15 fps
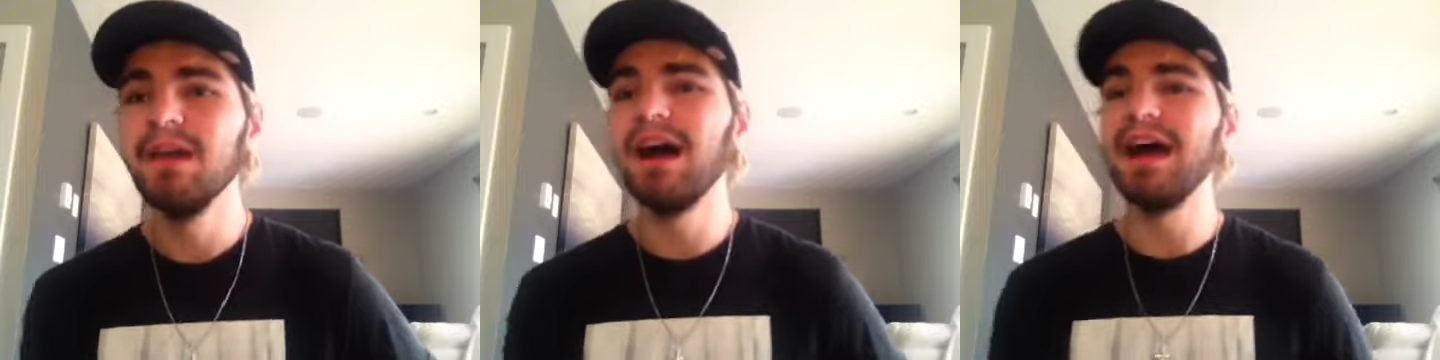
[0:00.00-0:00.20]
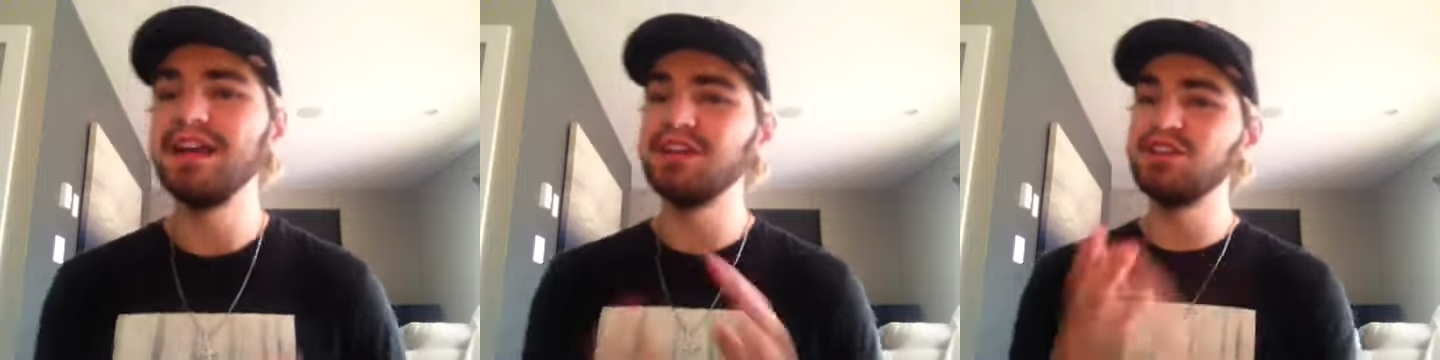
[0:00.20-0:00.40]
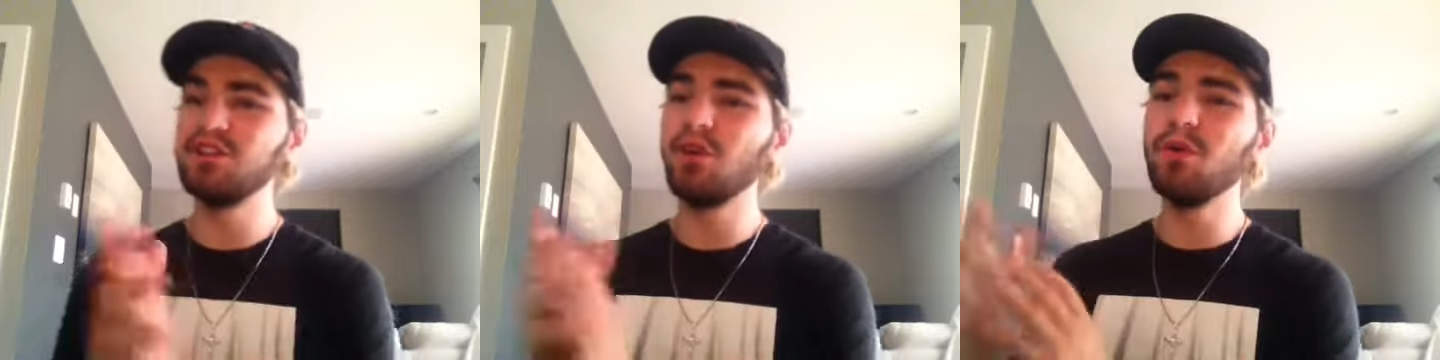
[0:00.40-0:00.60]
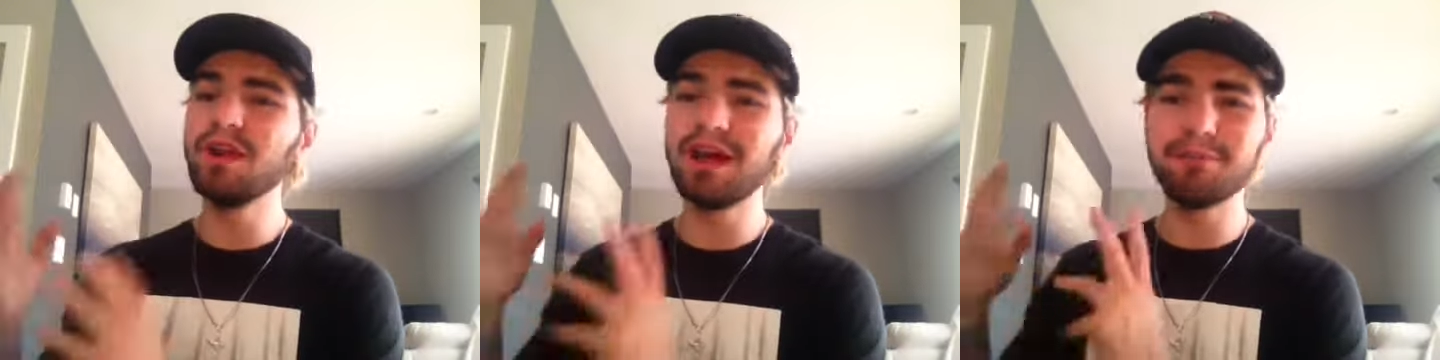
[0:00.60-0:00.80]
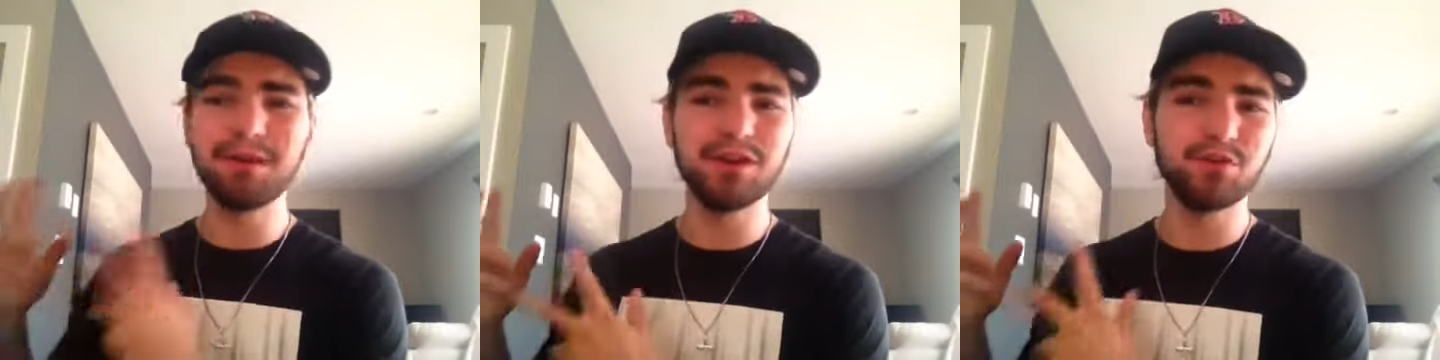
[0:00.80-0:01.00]
I don't
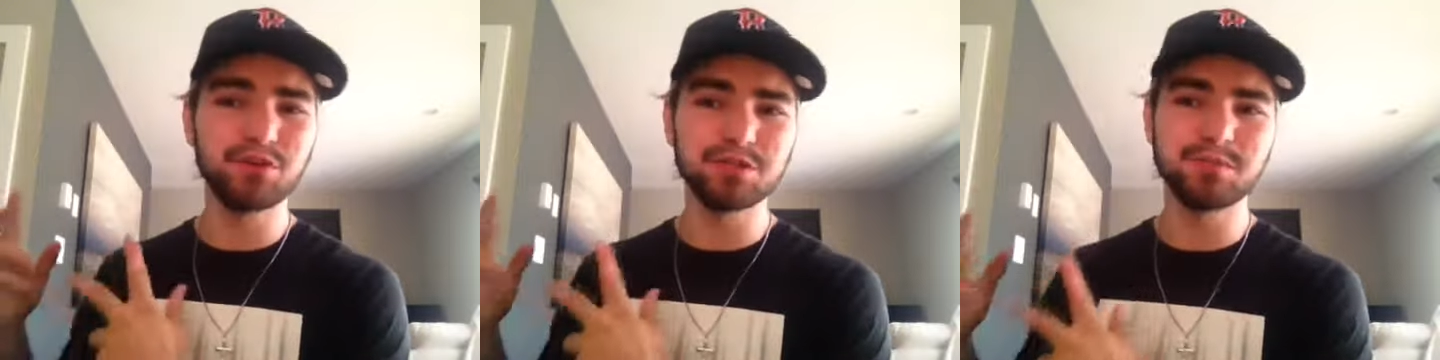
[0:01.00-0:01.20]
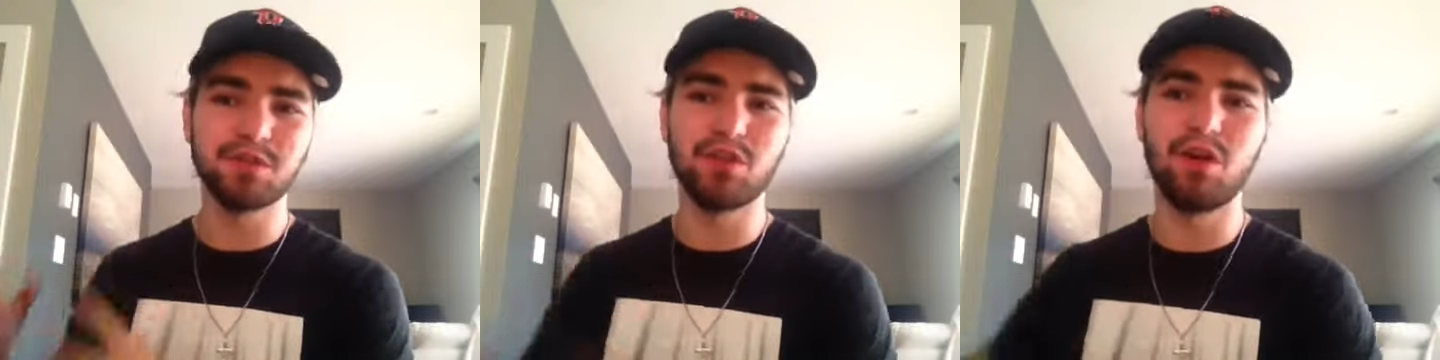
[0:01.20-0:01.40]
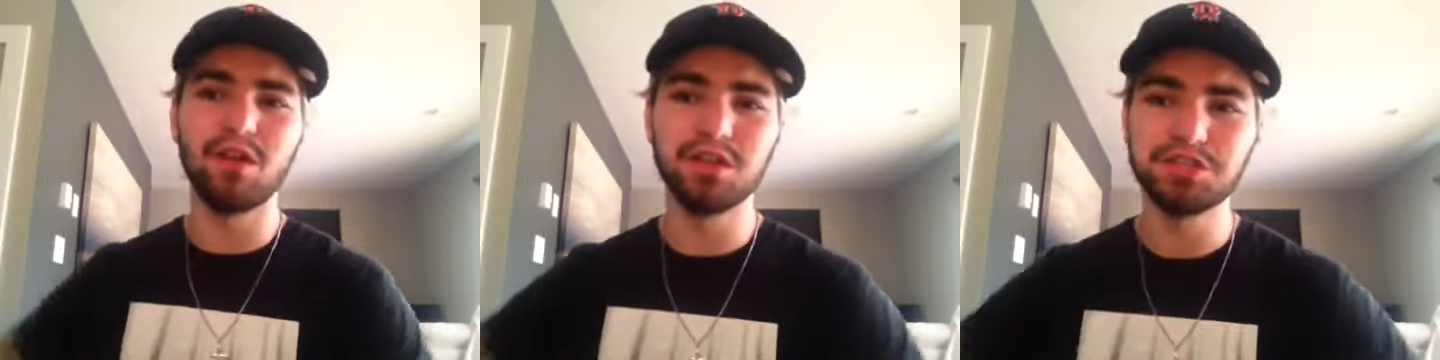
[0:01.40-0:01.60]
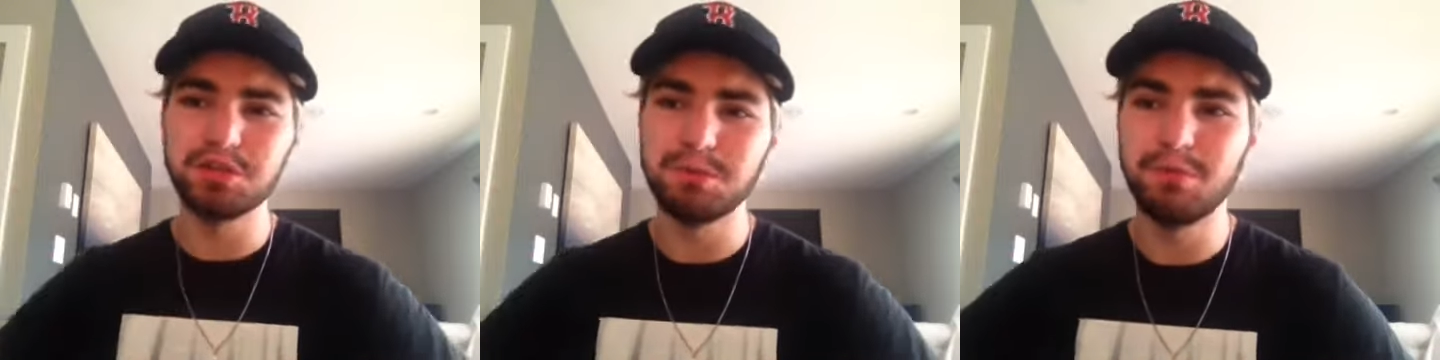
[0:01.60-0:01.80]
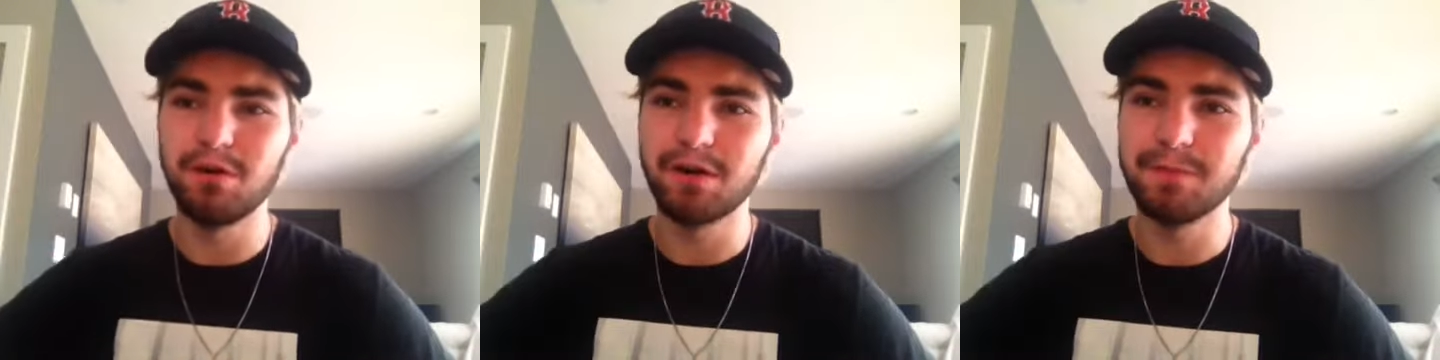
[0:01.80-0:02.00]
have my Norse mythology
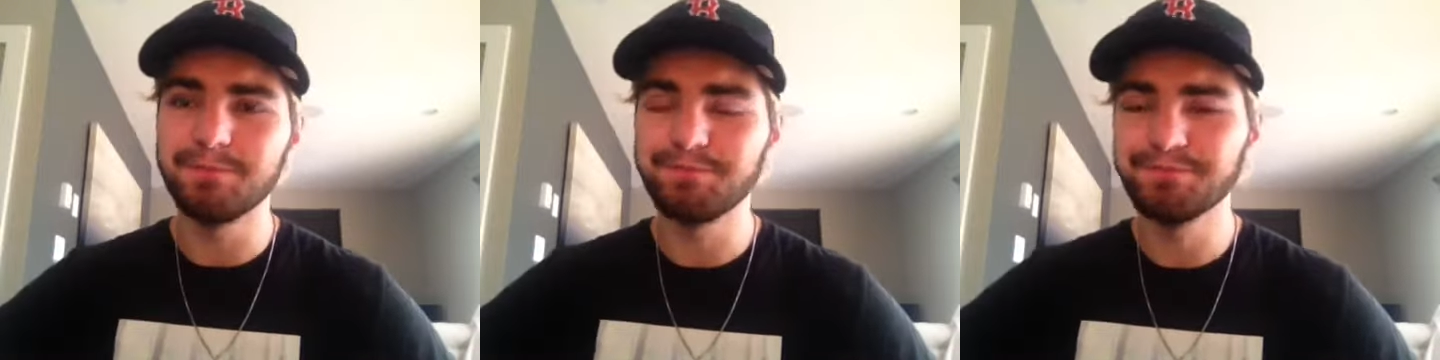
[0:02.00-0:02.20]
book